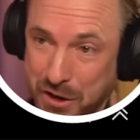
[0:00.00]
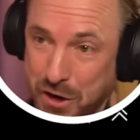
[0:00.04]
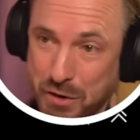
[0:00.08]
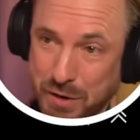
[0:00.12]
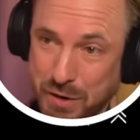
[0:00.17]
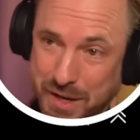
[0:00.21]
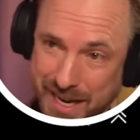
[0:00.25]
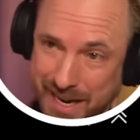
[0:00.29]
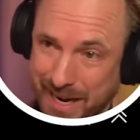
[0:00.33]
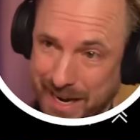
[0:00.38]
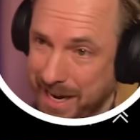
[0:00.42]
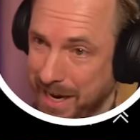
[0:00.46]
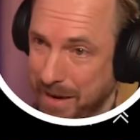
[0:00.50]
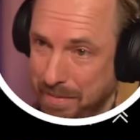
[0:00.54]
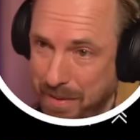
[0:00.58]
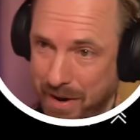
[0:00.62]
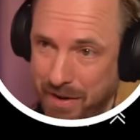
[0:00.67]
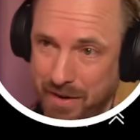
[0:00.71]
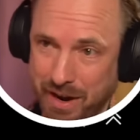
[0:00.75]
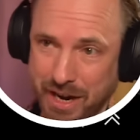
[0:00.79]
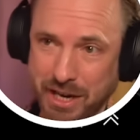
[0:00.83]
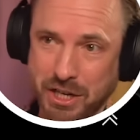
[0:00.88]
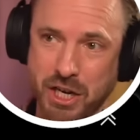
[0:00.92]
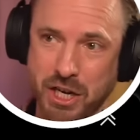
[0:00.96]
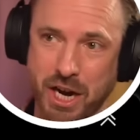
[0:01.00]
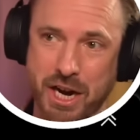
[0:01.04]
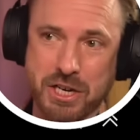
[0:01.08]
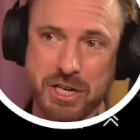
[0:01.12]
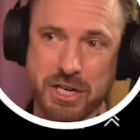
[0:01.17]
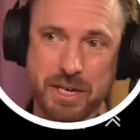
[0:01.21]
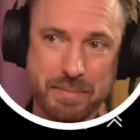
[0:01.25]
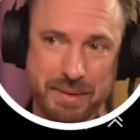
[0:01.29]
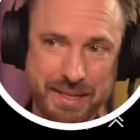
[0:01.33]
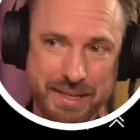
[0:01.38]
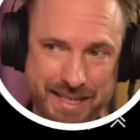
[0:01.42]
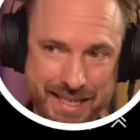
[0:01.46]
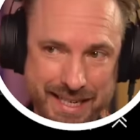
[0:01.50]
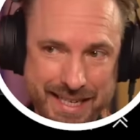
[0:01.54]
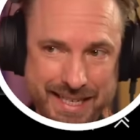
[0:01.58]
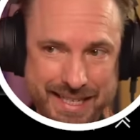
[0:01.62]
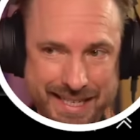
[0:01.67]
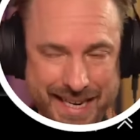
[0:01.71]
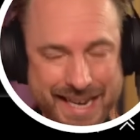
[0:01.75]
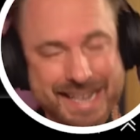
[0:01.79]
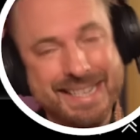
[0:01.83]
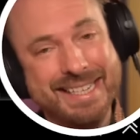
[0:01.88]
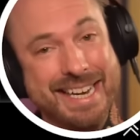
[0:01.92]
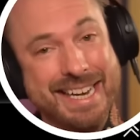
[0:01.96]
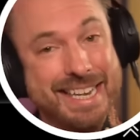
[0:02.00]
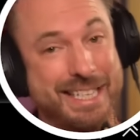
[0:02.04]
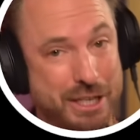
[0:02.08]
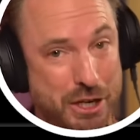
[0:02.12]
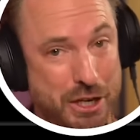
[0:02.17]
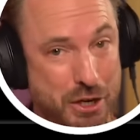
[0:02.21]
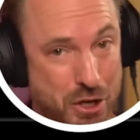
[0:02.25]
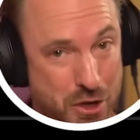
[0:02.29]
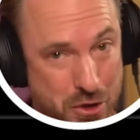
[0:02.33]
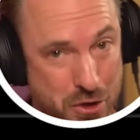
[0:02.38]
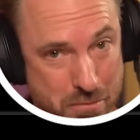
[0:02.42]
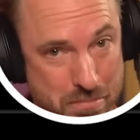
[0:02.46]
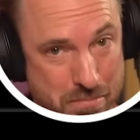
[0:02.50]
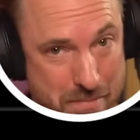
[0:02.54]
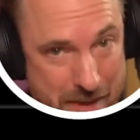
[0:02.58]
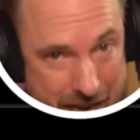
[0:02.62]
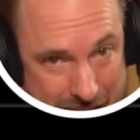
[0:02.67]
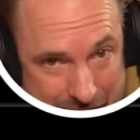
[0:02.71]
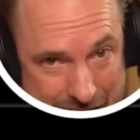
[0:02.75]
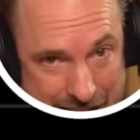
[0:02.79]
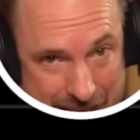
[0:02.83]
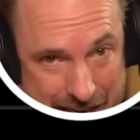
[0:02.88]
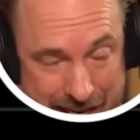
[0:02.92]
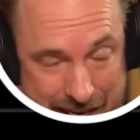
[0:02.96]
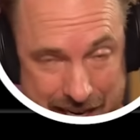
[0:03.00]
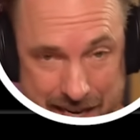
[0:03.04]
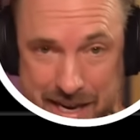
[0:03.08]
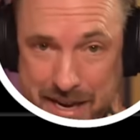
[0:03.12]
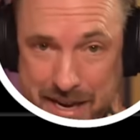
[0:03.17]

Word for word: new year, and apparently ChatGPT says it's a new me.